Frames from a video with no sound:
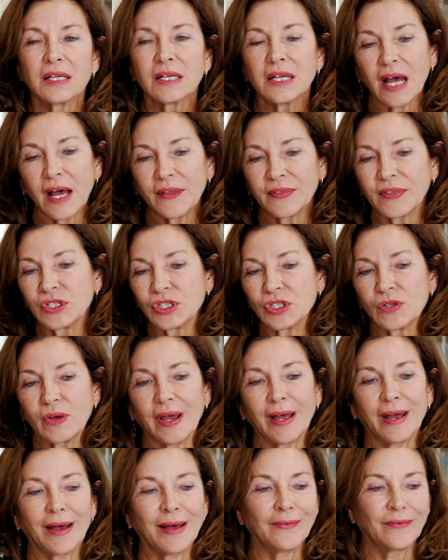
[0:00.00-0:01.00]
not that you
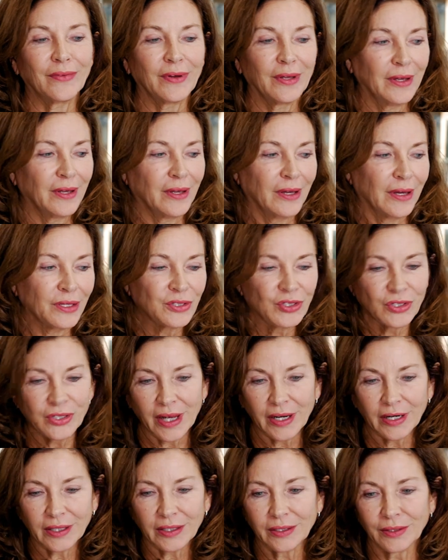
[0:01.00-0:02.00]
have a
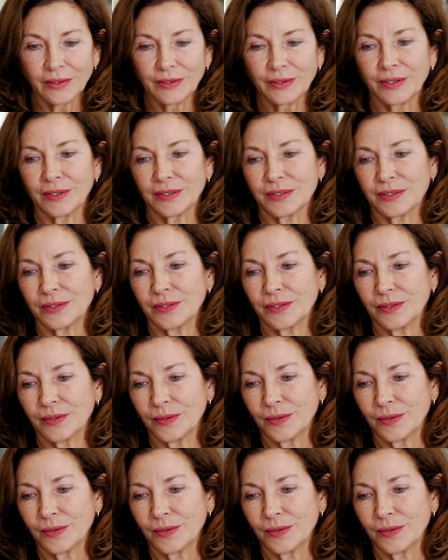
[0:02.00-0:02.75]
genetic illness